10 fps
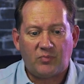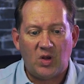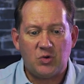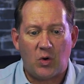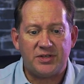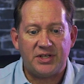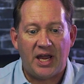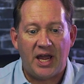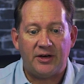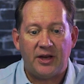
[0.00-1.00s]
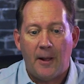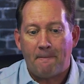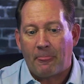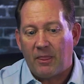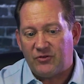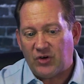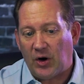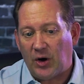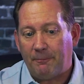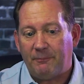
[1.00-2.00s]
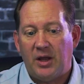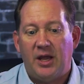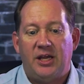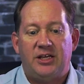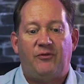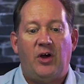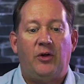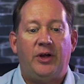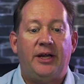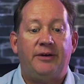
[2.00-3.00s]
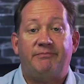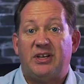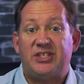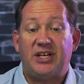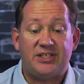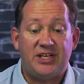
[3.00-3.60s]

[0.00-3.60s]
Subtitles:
towards the end. Term, you fill in. It's 60